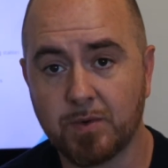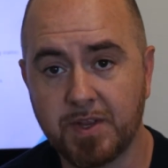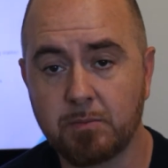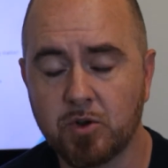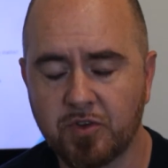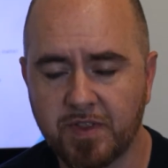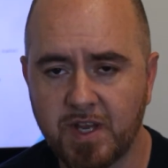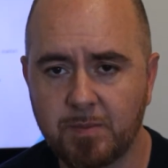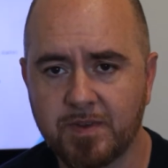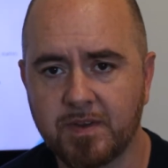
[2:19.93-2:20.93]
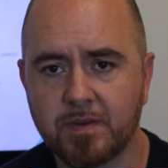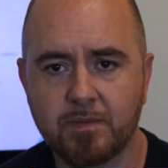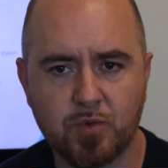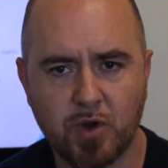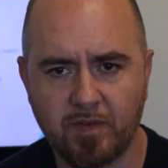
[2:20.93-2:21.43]
or the emergent themes and
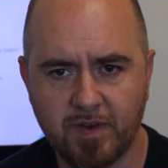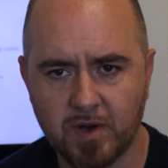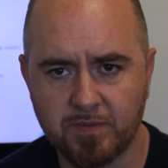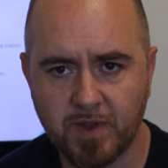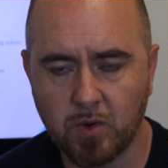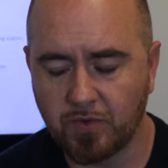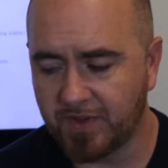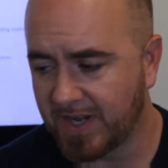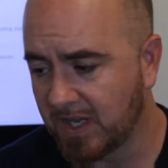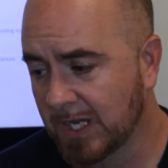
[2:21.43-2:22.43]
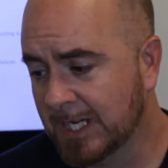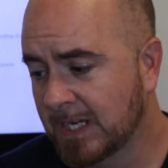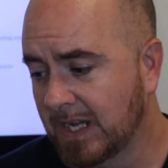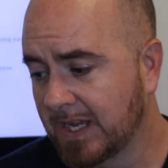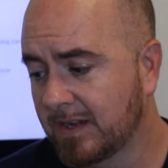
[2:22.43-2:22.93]
try and figure out if they hold steady.
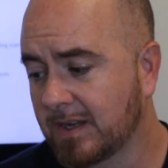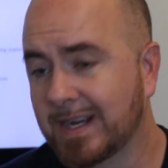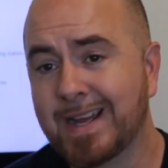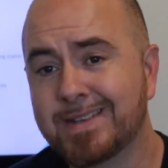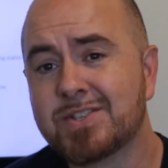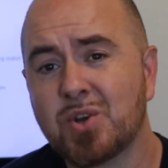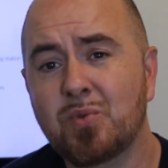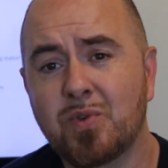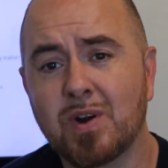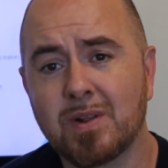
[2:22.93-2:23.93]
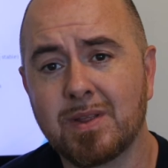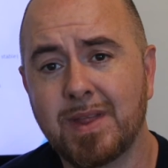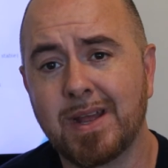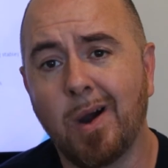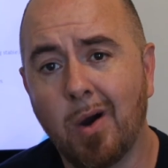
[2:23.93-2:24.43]
And again, so far
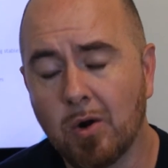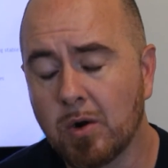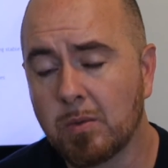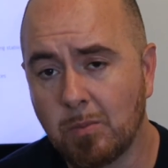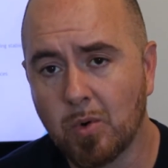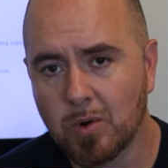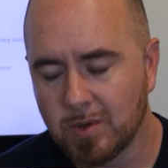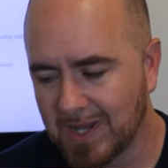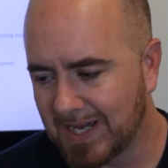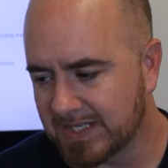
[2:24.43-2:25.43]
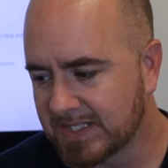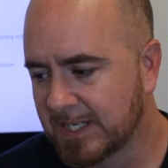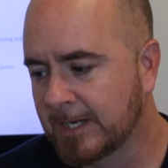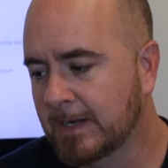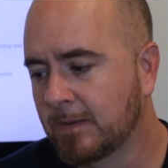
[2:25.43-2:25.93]
they are more or less.
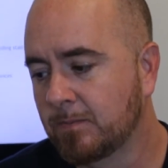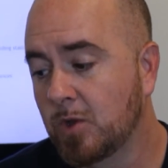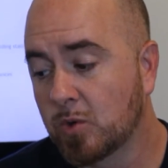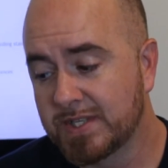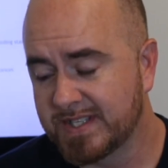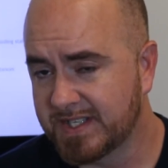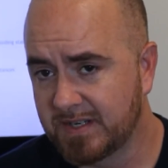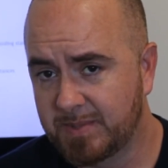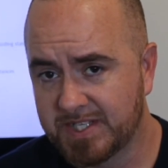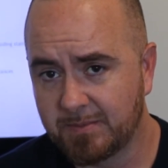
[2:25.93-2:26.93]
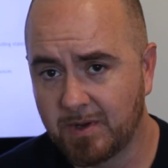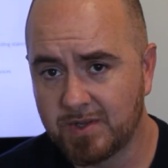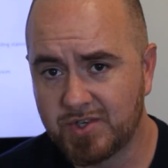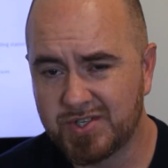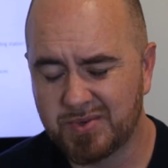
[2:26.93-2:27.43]
No consistent
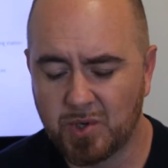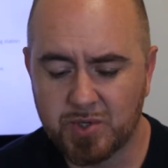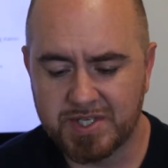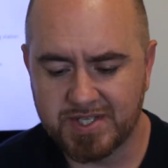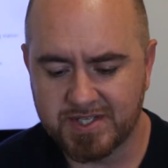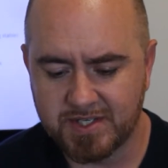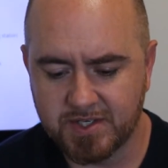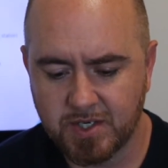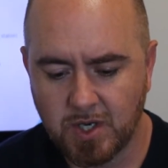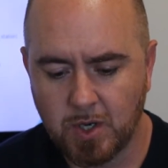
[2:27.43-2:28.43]
epistemology, so no consistent,